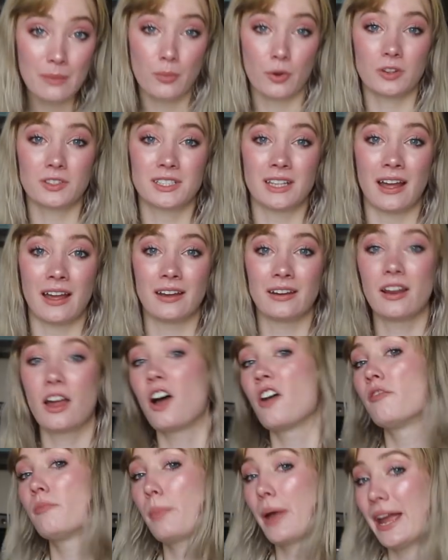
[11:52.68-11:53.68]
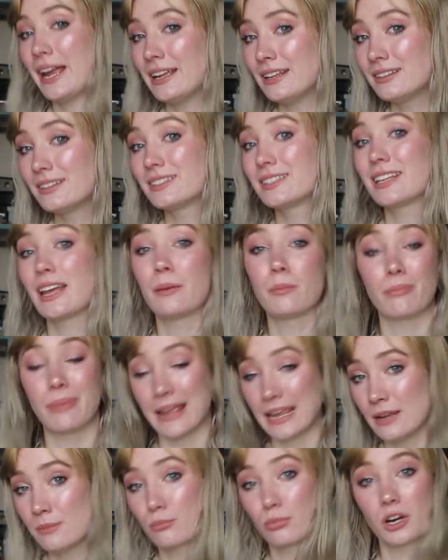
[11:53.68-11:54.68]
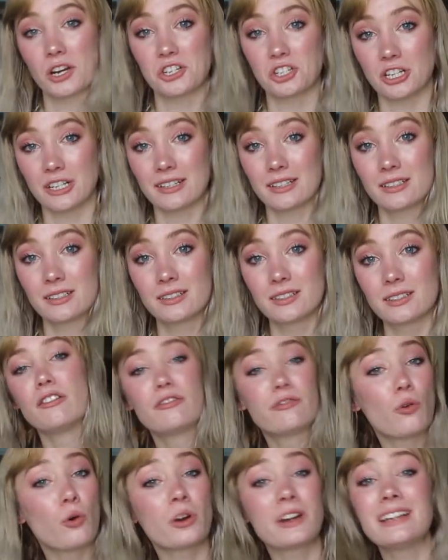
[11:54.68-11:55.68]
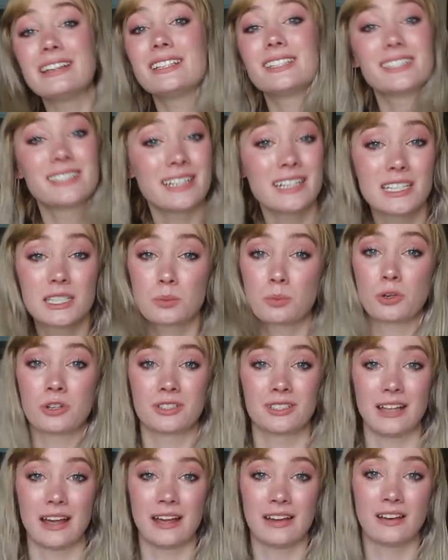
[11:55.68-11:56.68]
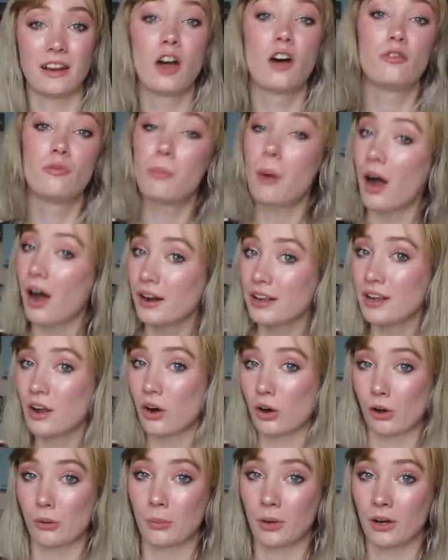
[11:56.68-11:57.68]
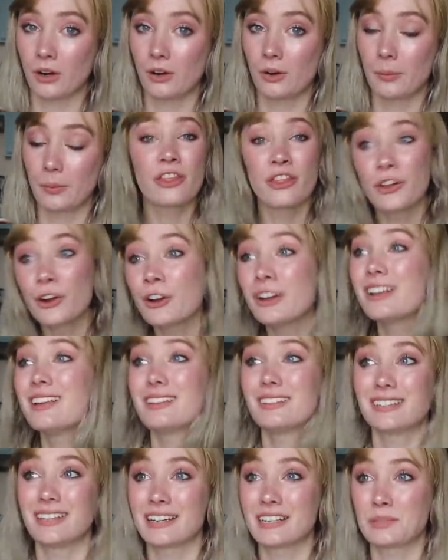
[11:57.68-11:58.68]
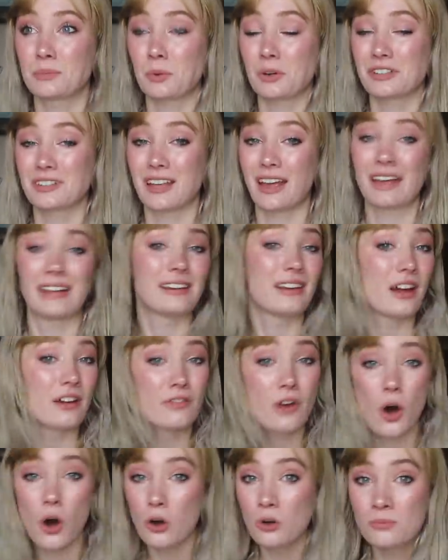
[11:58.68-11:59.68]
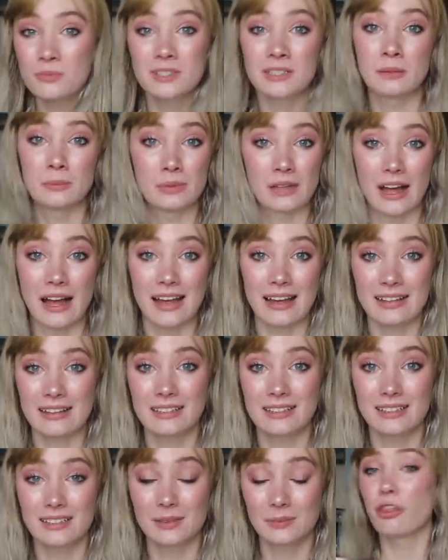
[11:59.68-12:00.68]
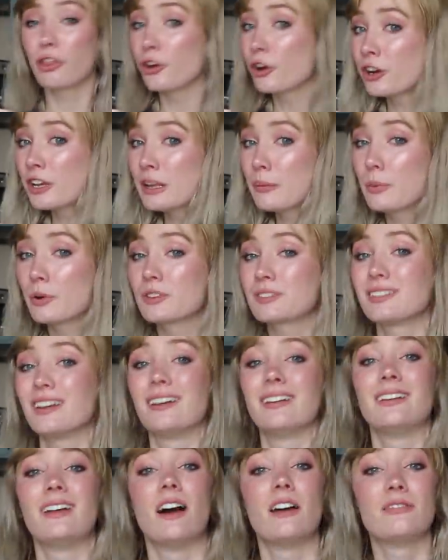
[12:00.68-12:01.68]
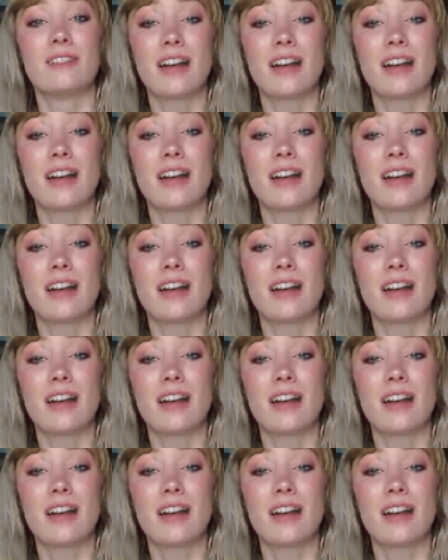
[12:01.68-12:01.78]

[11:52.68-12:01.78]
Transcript: percent of paints and paintbrushes, forty-six percent of body armor, thirty-six percent of home supplies, thirty percent of